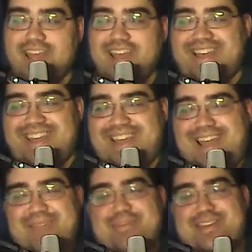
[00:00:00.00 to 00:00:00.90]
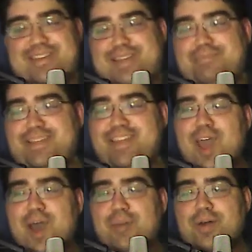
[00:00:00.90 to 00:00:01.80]
I missed that place.
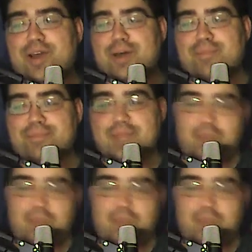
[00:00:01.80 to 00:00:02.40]
But um,